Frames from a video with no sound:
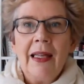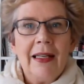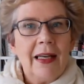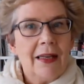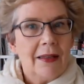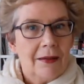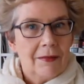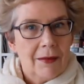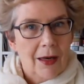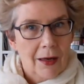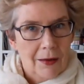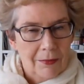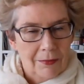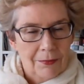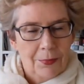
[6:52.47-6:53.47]
Now,
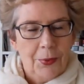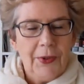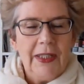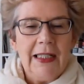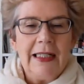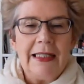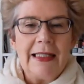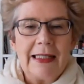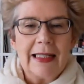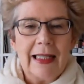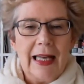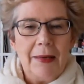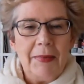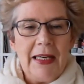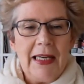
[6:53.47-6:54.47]
put in a
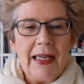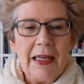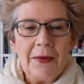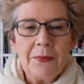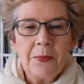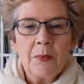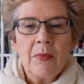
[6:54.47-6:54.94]
disclaimer here.